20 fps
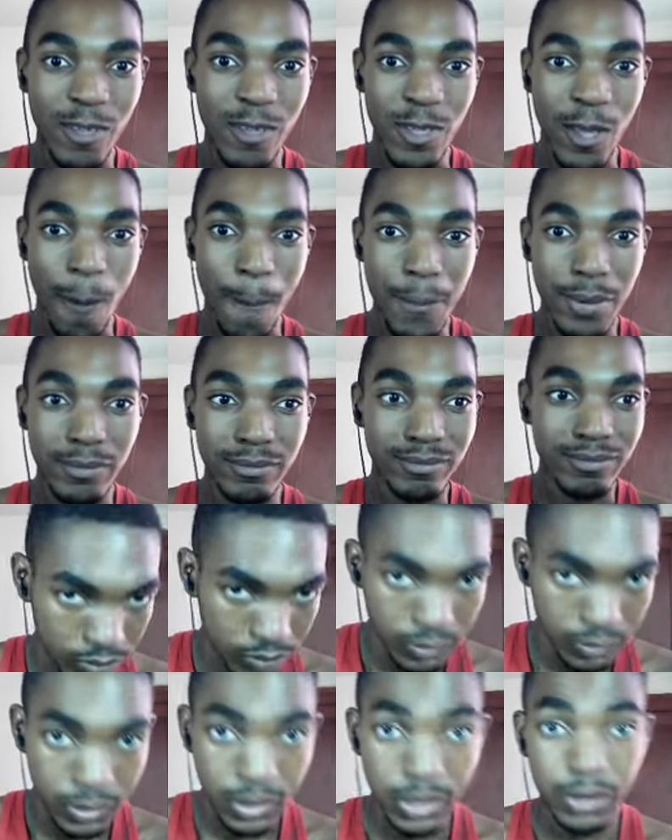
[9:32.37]
yep.
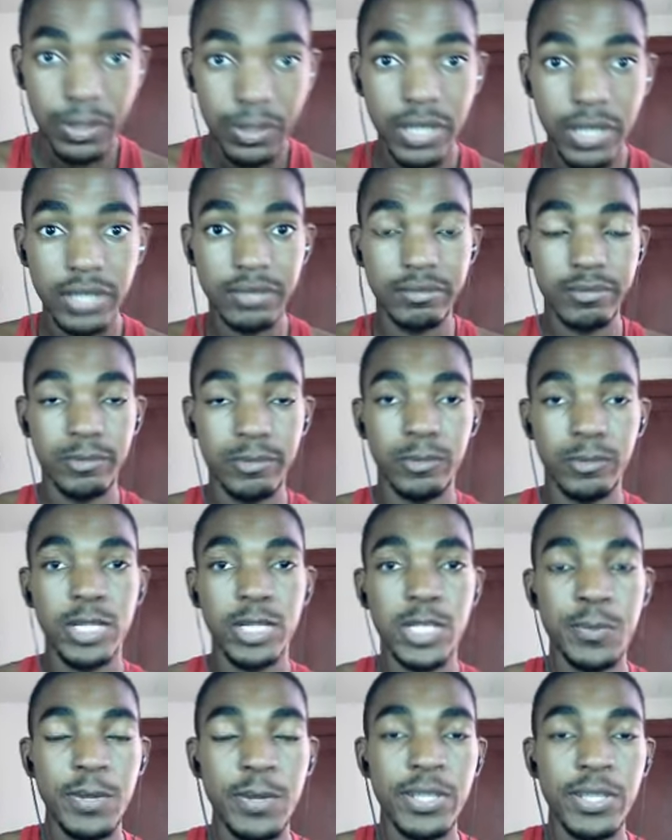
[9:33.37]
All right. Well,
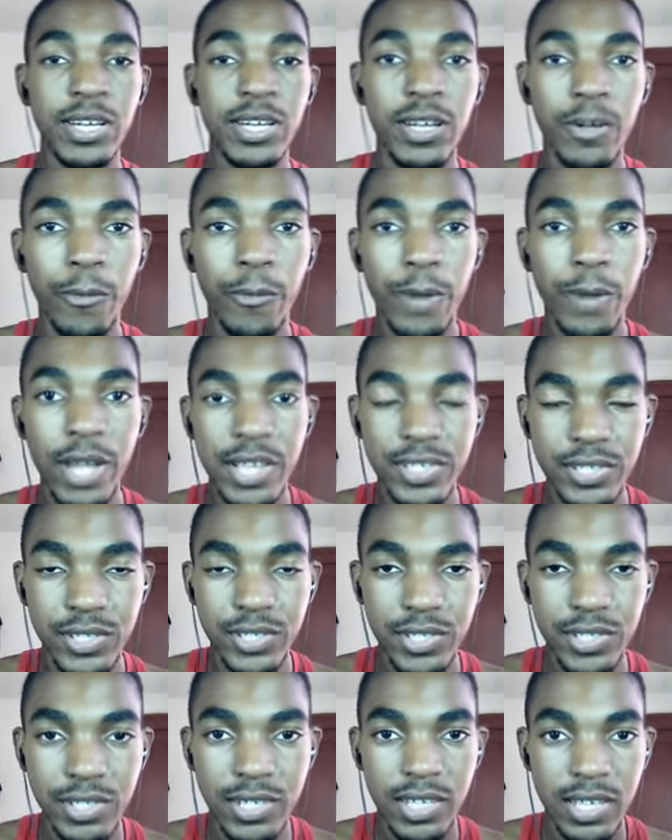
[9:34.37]
let's spend the
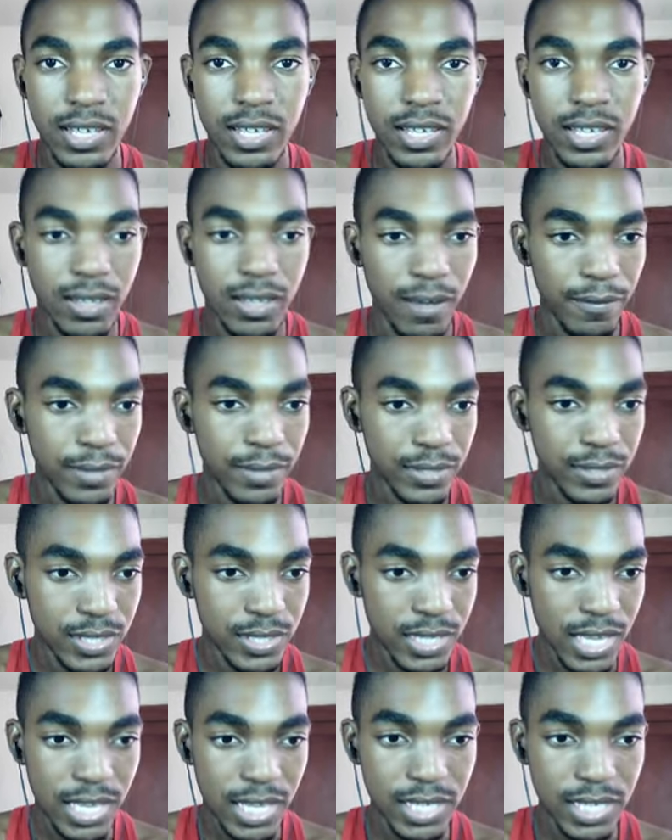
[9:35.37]
rest of the
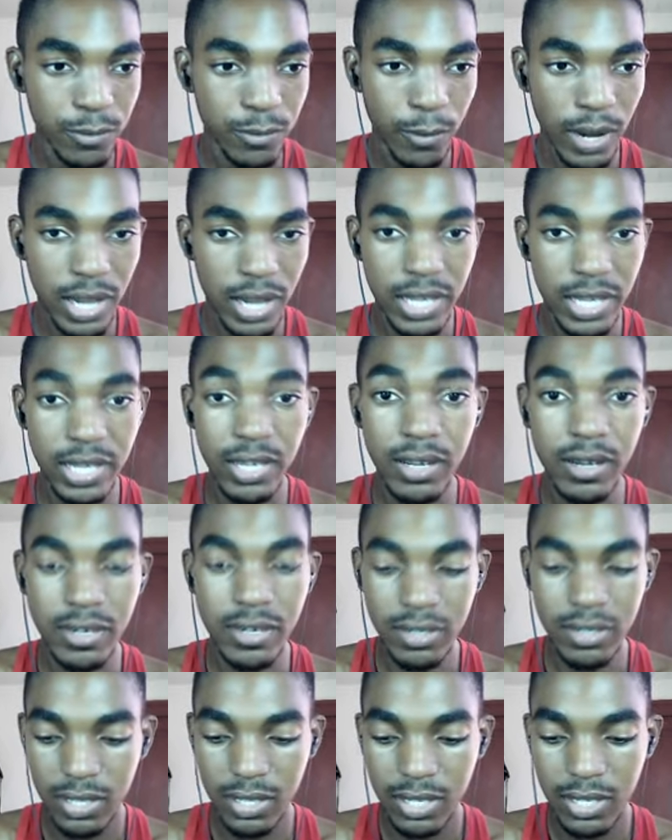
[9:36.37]
6 right
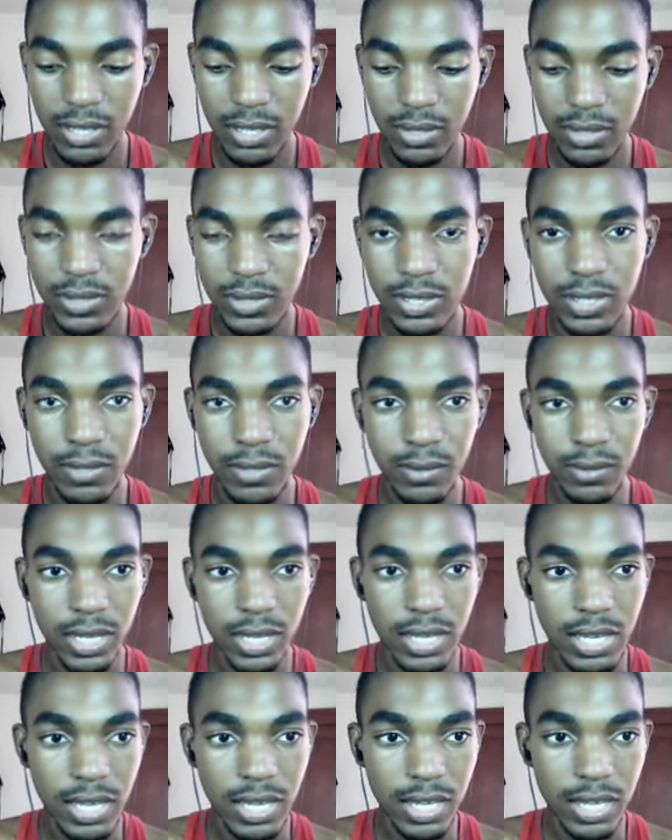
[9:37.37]
here. Let's see if we
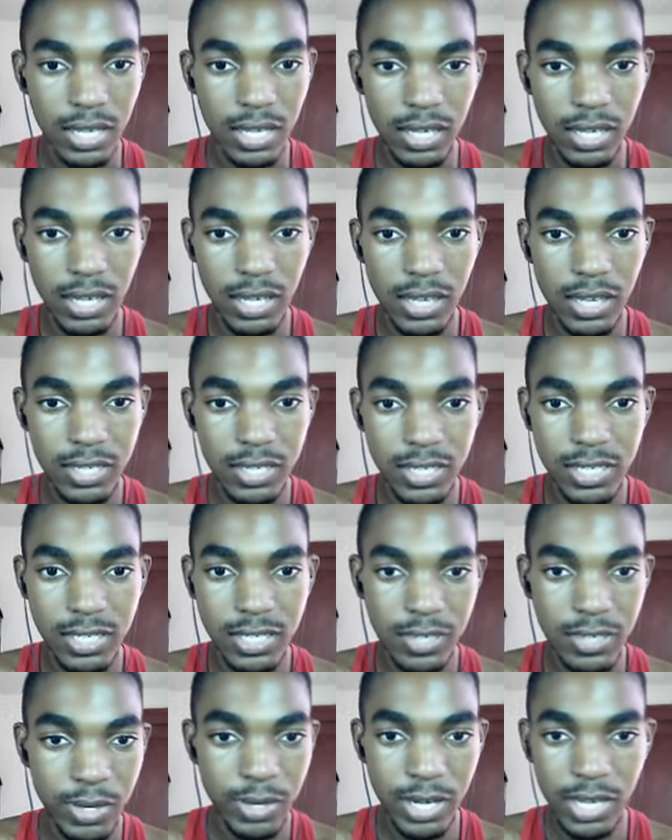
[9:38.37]
can get.
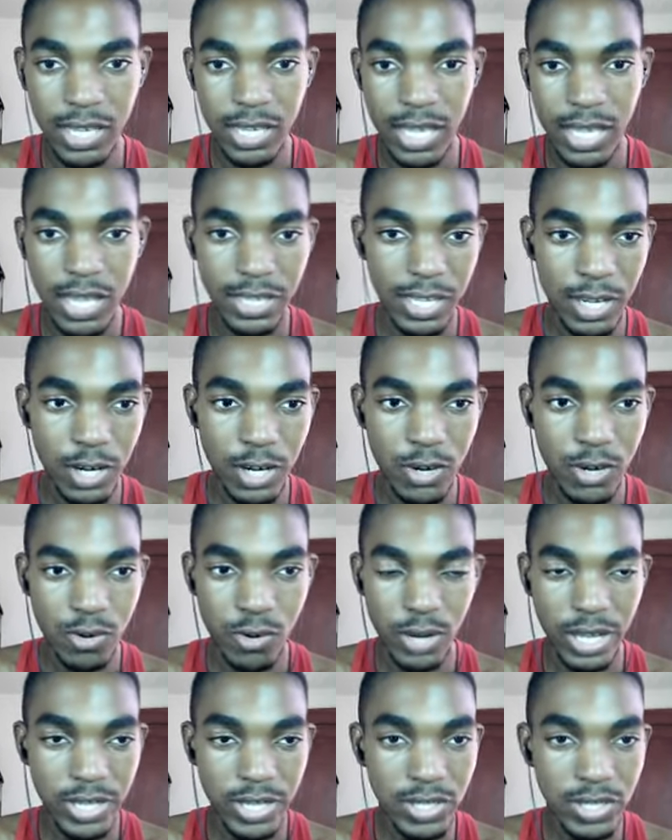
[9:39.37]
we gonna get anything
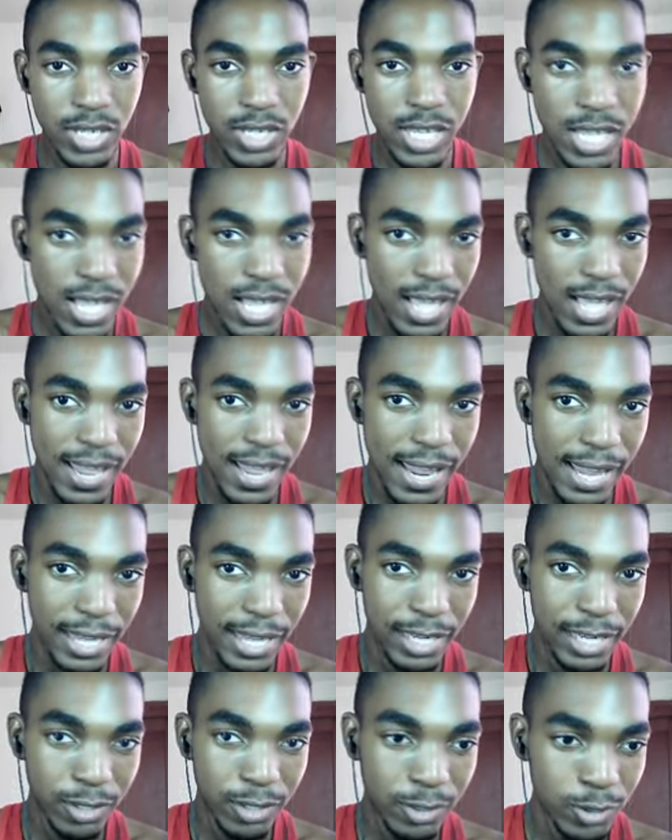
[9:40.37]
crazy?
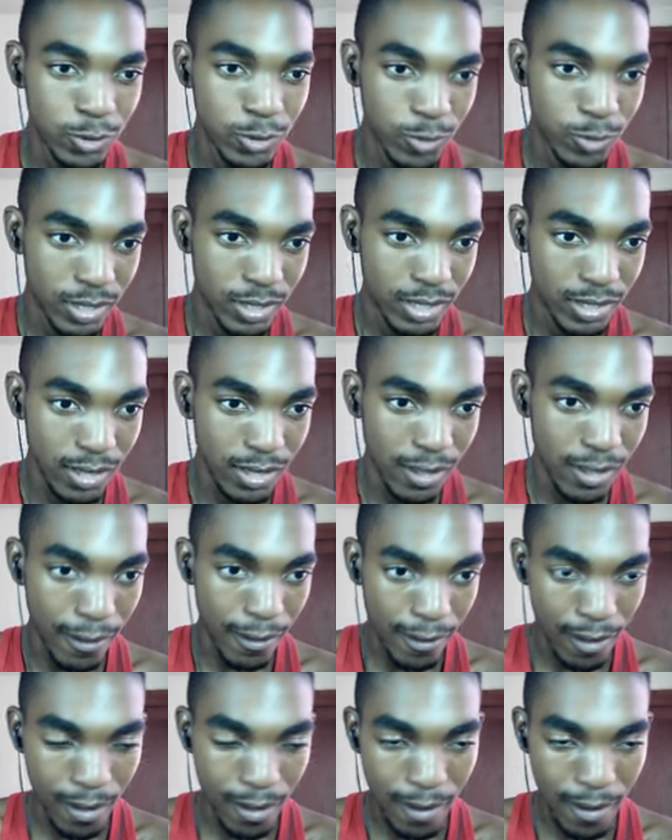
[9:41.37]
During
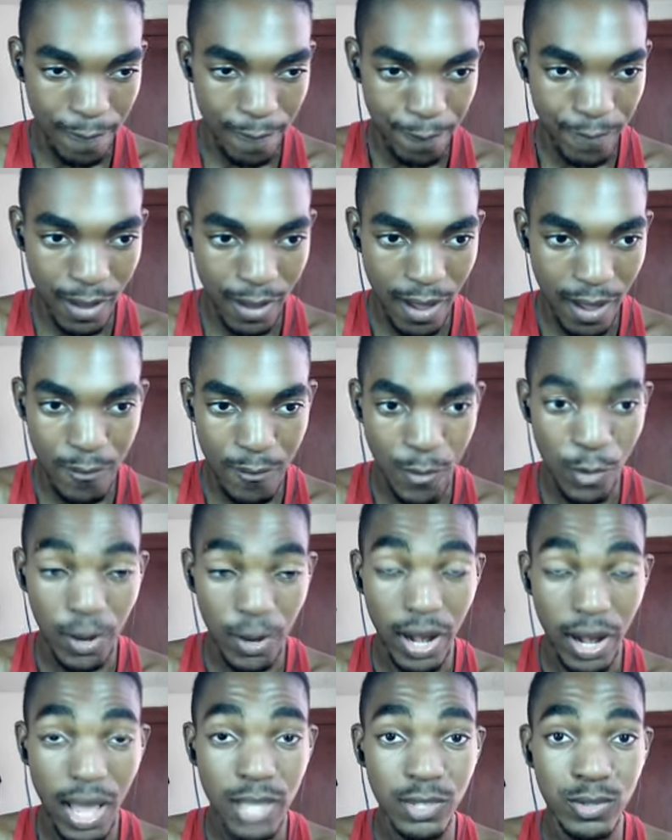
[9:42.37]
the 5 more
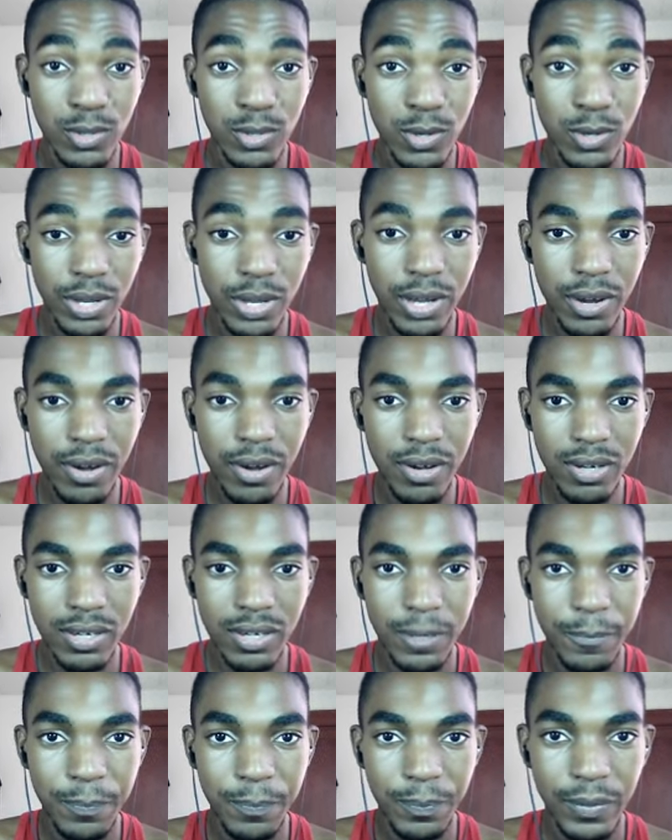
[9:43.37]
dice to go here.
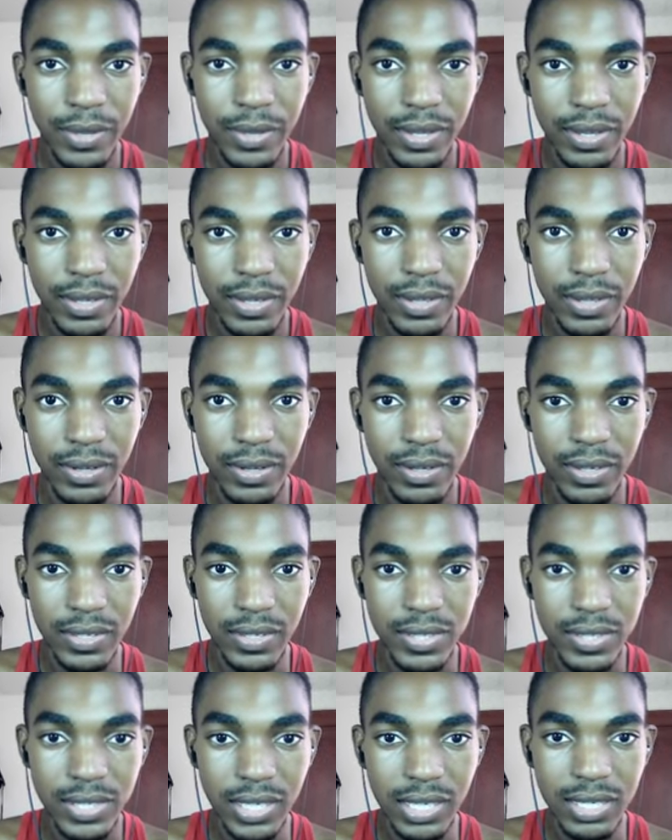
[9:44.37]

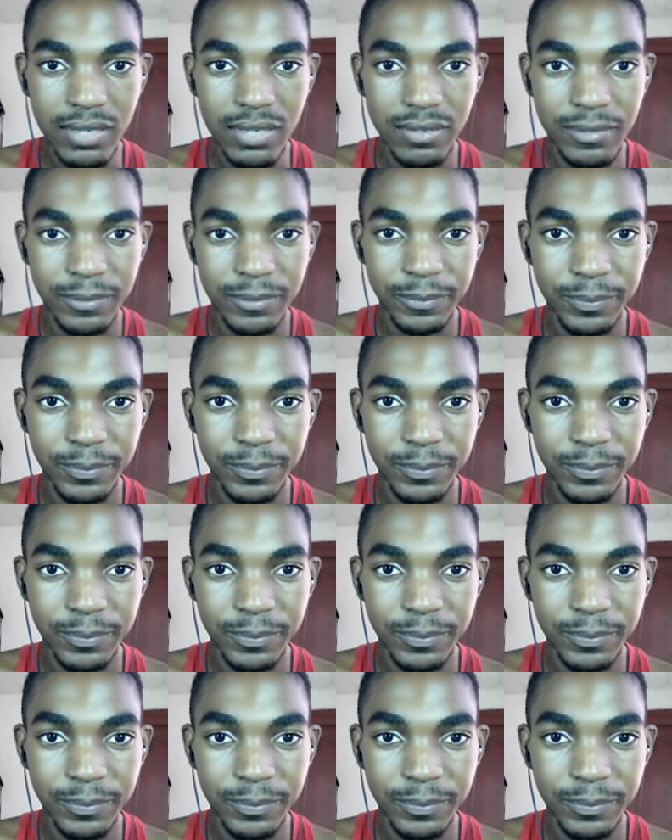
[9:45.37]
Let's see.